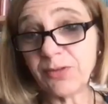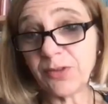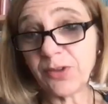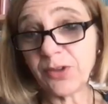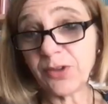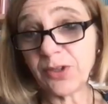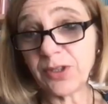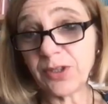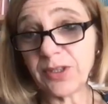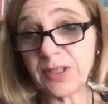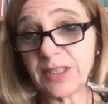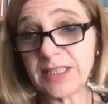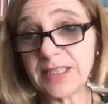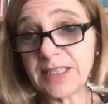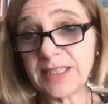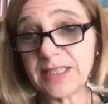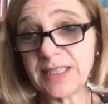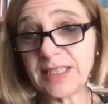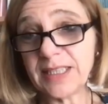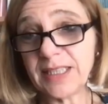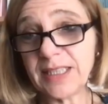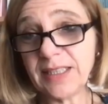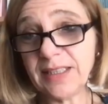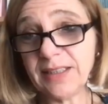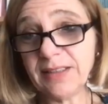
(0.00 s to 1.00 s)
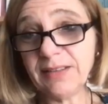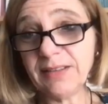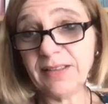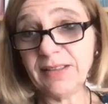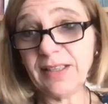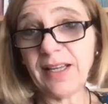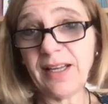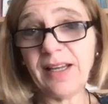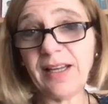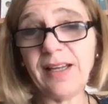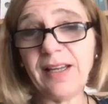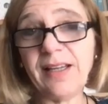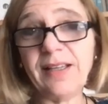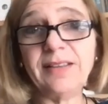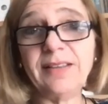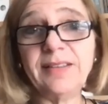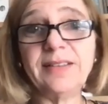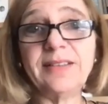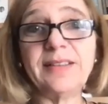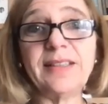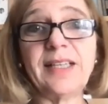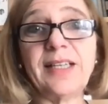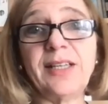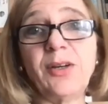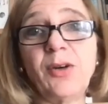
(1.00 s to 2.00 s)
for listening,
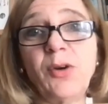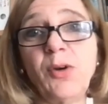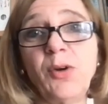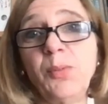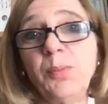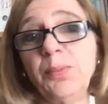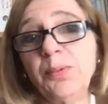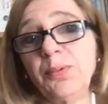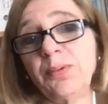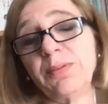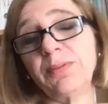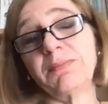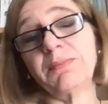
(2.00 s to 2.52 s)
and I hope